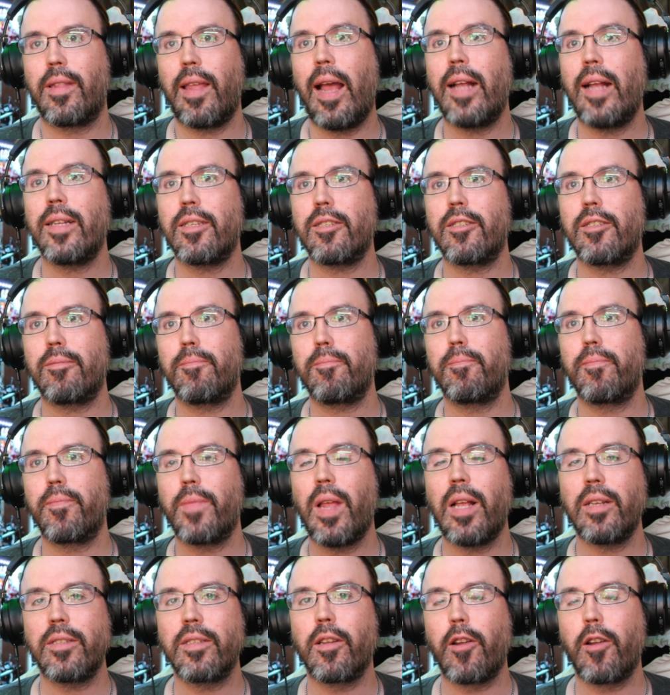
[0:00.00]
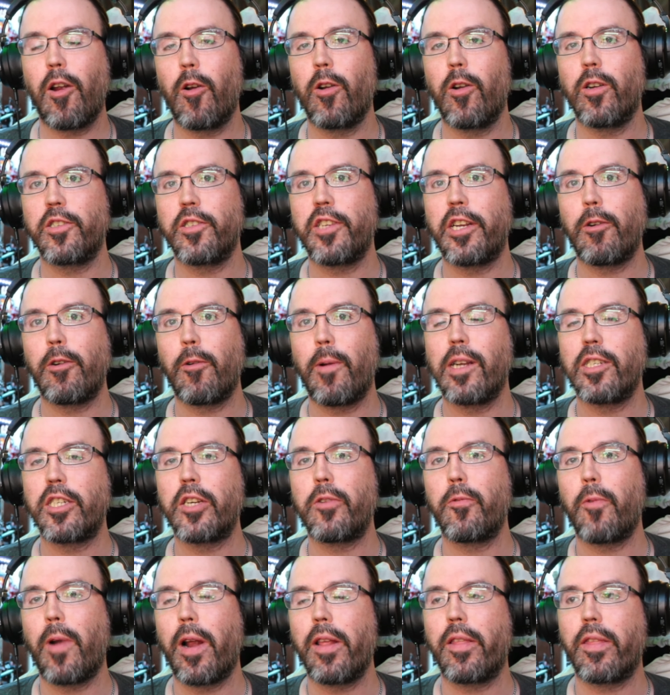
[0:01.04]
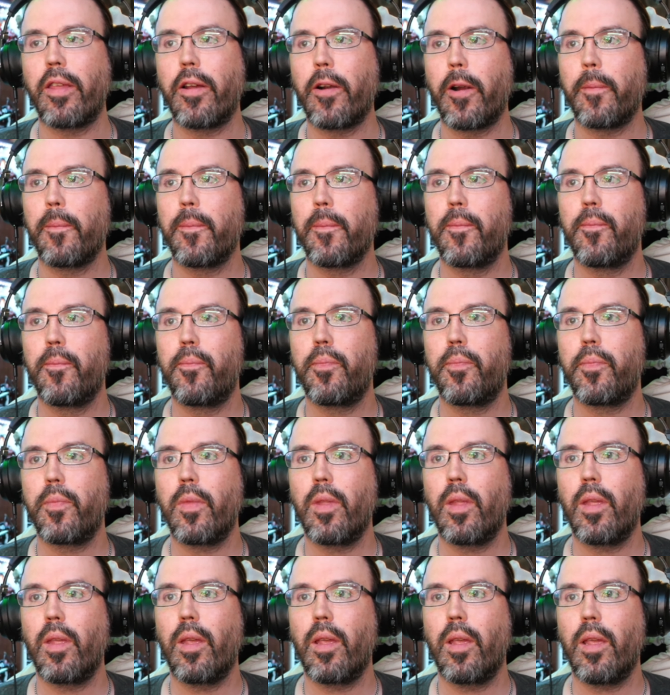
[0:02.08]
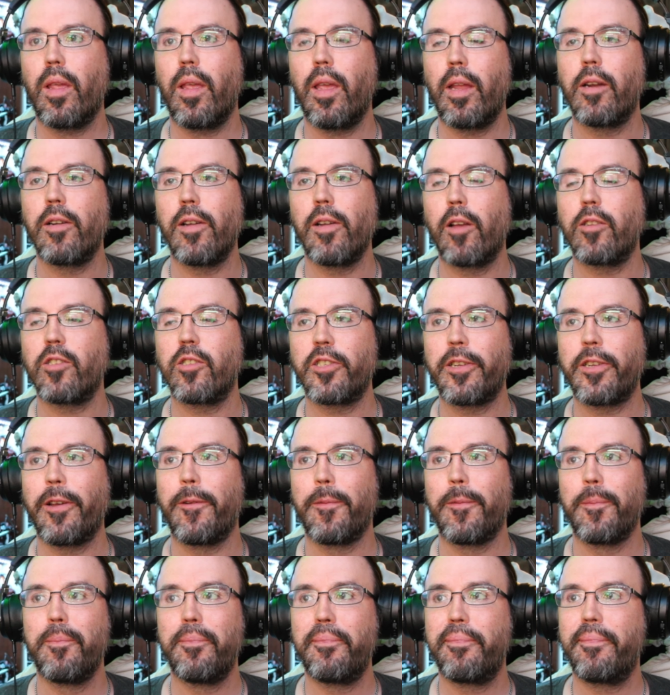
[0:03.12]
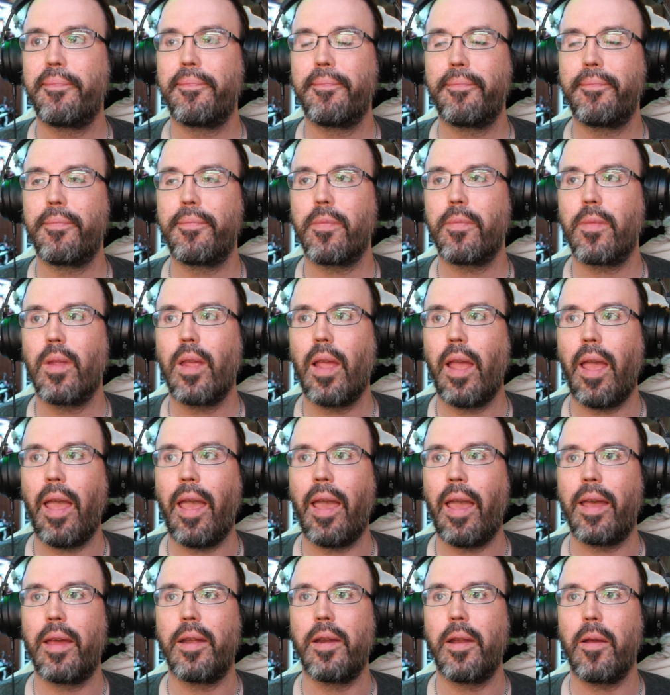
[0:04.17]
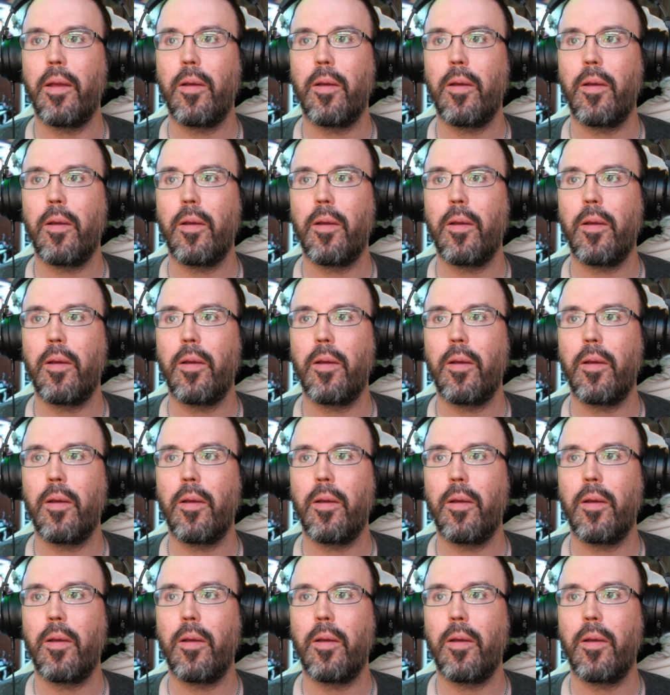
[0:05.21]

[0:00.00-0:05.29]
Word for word: that's that's the current generation right there in a nutshell and